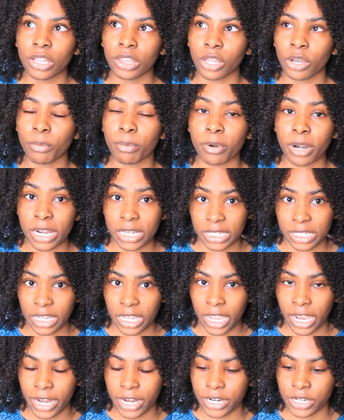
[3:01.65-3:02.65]
low
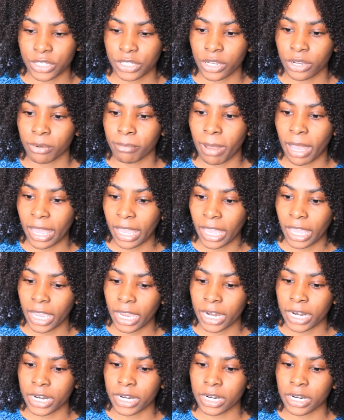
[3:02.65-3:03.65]
porosity hair, so my
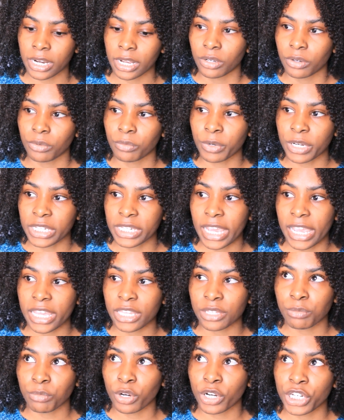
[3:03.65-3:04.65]
hair
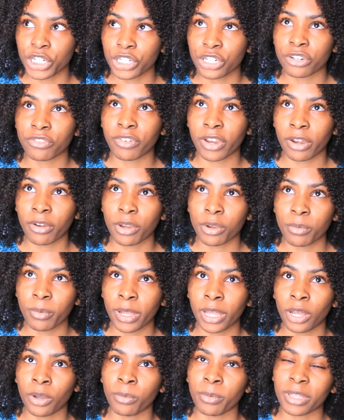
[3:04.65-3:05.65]
retains moisture very
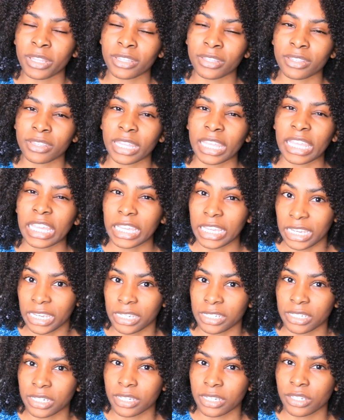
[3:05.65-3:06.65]
well with
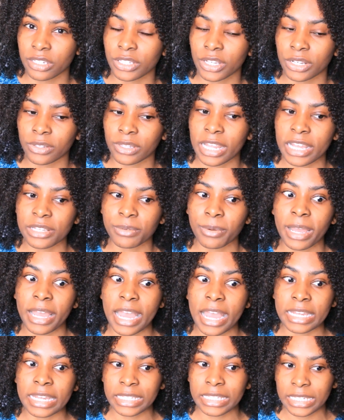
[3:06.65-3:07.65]
heat. So that's why
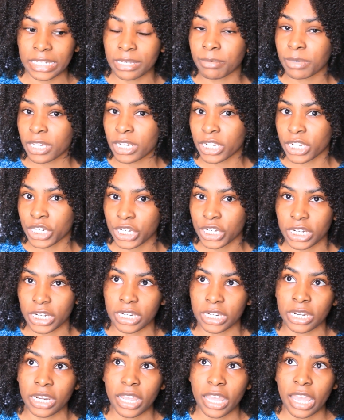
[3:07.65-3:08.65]
I deep condition
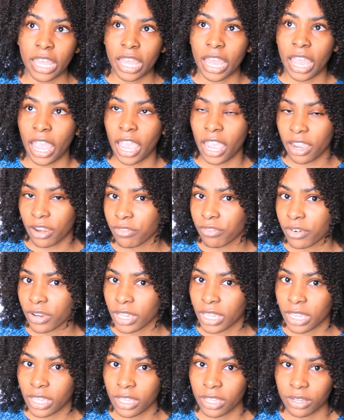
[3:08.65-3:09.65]

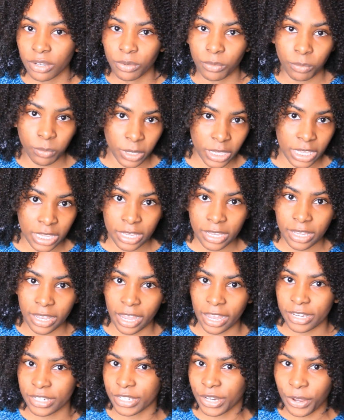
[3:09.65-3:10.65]
every week.
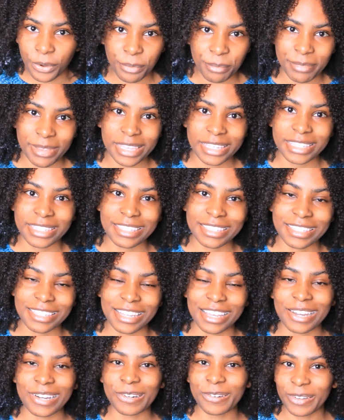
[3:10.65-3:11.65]
I don't miss
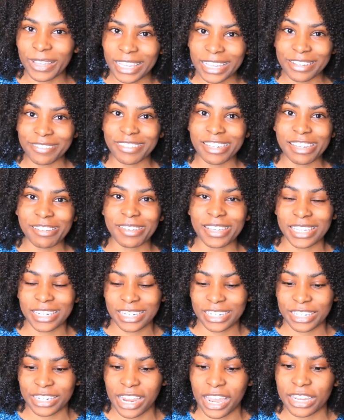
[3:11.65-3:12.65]
a week of deep
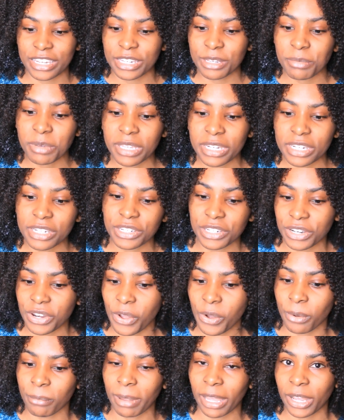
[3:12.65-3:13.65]
condition. I deep
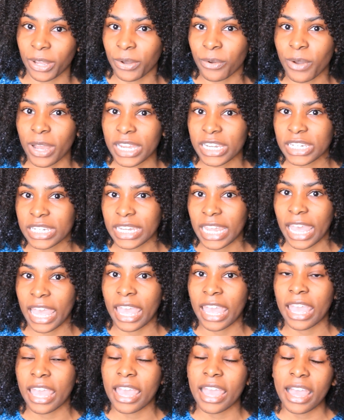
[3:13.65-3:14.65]
condition on my co-wash
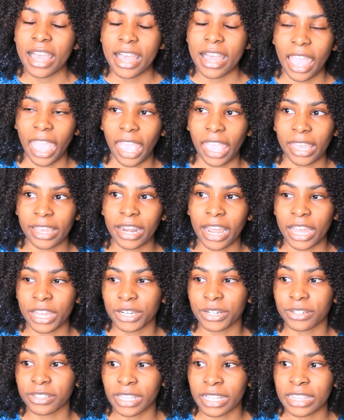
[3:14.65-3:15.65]
day, and
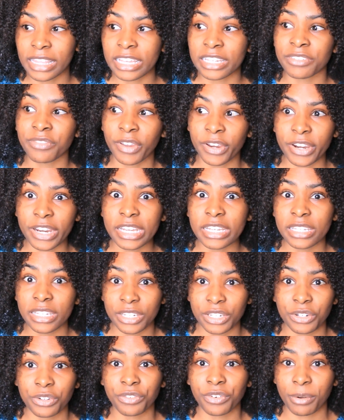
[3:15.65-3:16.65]
I know that that's very
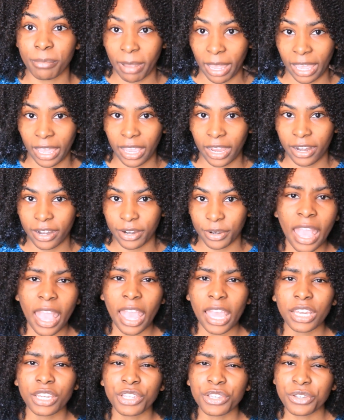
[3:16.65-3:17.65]
essential for my hair.
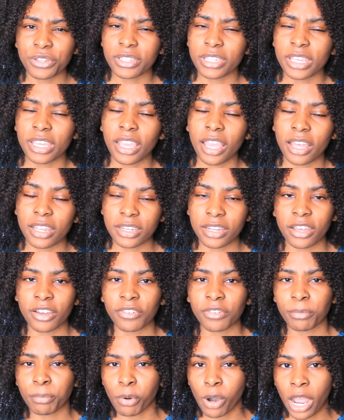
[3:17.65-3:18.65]
And using
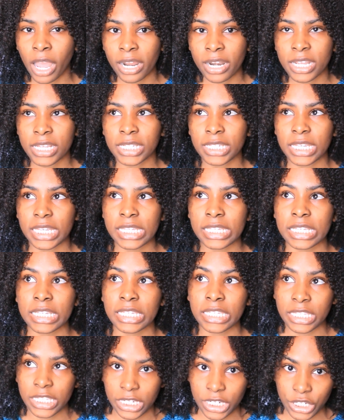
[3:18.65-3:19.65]
enough product is
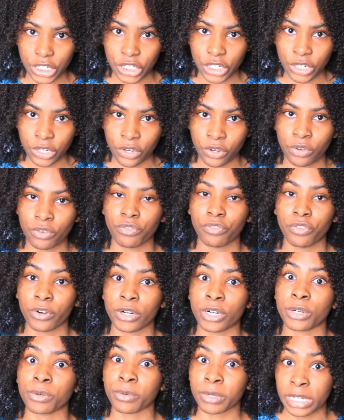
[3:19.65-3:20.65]
essential
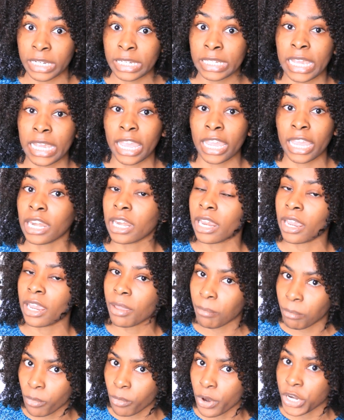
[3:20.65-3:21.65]
for
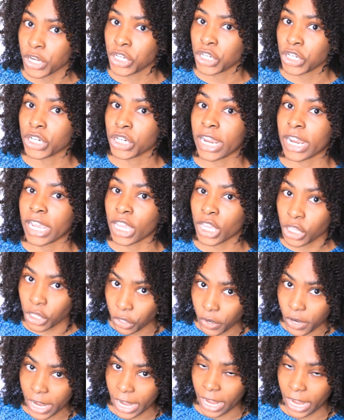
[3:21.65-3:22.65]
retaining moisture in
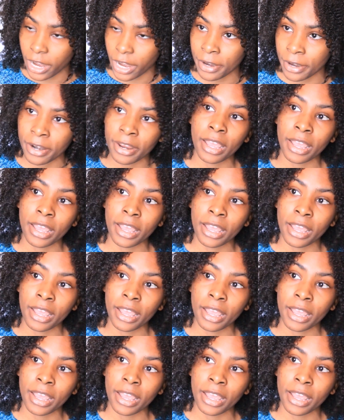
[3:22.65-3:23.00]
your hair.